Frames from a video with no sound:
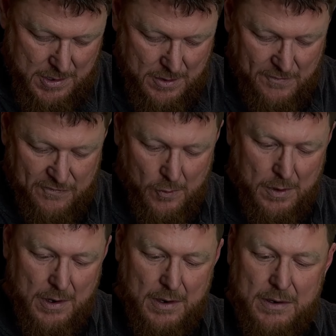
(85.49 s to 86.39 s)

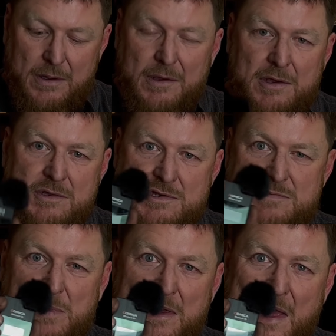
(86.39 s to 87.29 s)
for
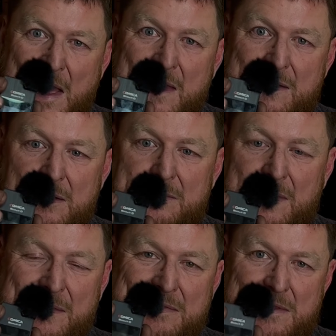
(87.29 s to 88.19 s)
just being handheld
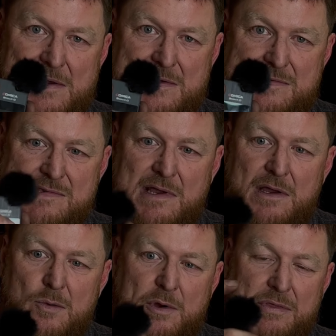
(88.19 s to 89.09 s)
like this
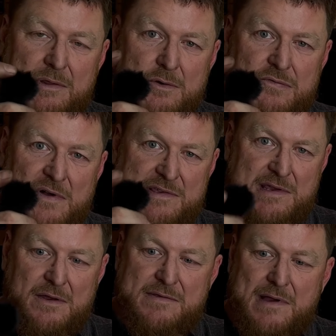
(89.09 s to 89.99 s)
with the little
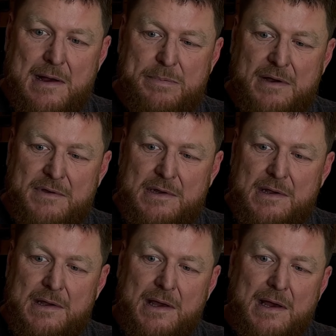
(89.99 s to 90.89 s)
fuzzy on top of it
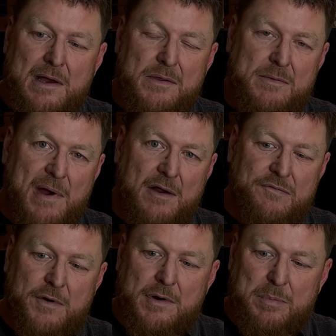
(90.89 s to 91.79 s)
and the
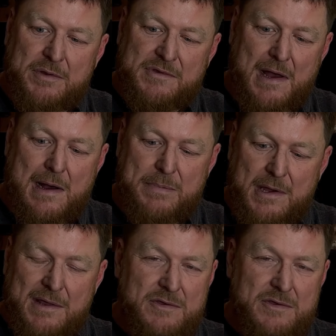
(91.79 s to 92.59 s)
microphone up on top.